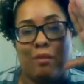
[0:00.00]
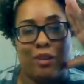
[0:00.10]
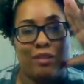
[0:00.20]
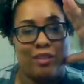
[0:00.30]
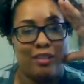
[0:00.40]

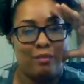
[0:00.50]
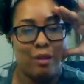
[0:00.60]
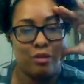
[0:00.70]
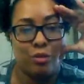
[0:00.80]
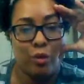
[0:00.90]
talk about one of
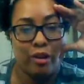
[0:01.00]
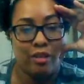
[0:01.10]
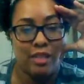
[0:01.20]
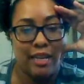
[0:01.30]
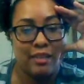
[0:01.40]
the
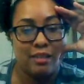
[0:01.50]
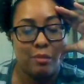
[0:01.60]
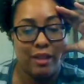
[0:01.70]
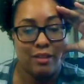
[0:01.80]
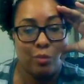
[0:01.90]
most weird
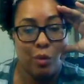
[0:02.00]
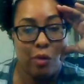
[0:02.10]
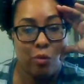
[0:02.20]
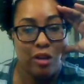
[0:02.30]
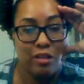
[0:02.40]
scenes to me
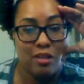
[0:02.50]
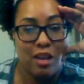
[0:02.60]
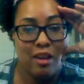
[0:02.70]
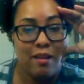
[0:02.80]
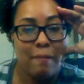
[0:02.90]
this week
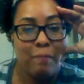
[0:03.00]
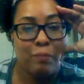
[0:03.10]
was